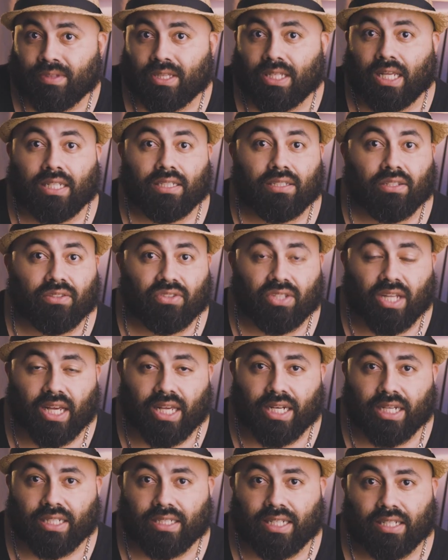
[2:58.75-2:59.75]
they
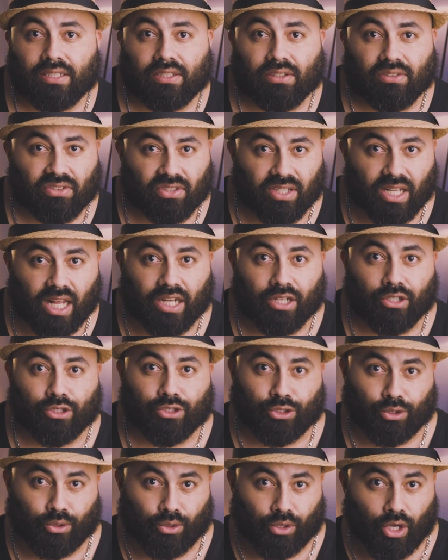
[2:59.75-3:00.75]
decided that the slider
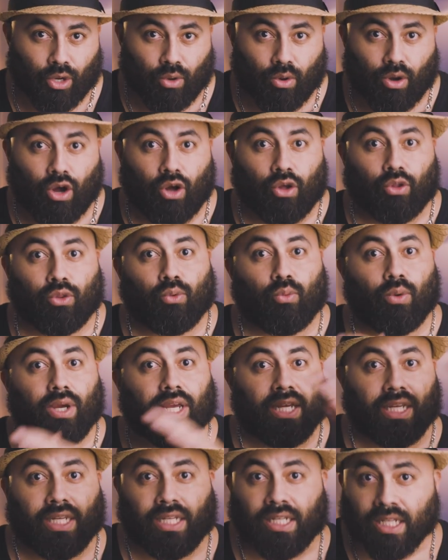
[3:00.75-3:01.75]
should go all the
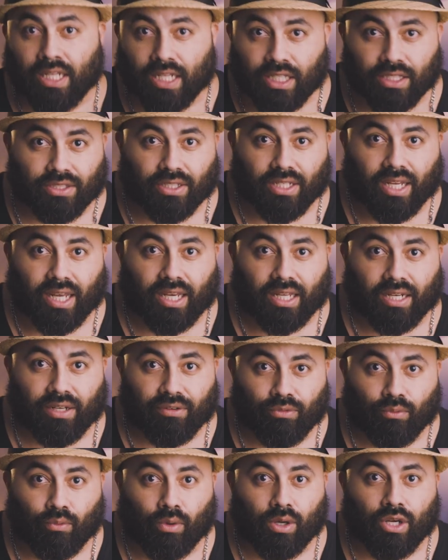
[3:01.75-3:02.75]
way to
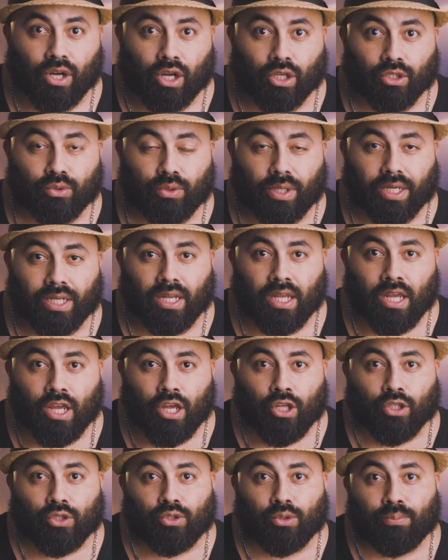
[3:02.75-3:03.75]
negative 100
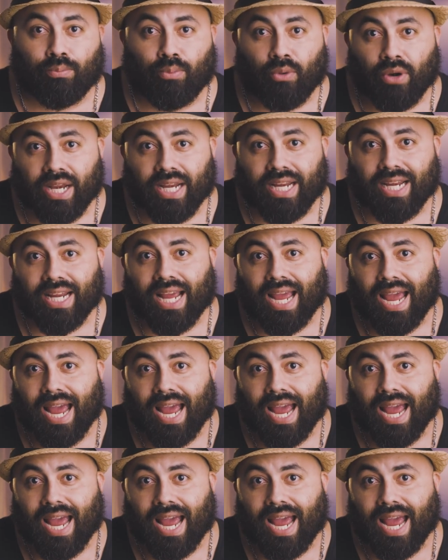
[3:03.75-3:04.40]
to bring